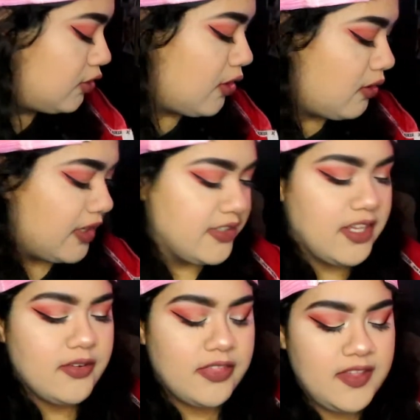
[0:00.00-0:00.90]
So
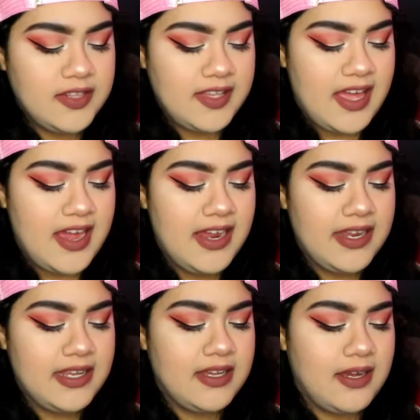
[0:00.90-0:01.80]
another thing that
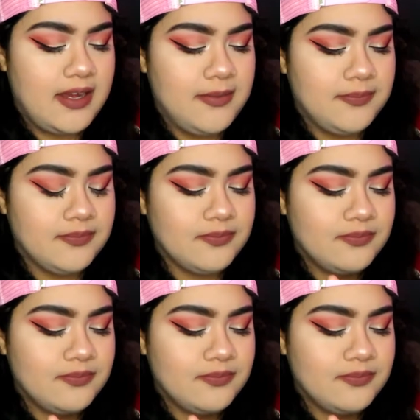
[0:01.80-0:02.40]
I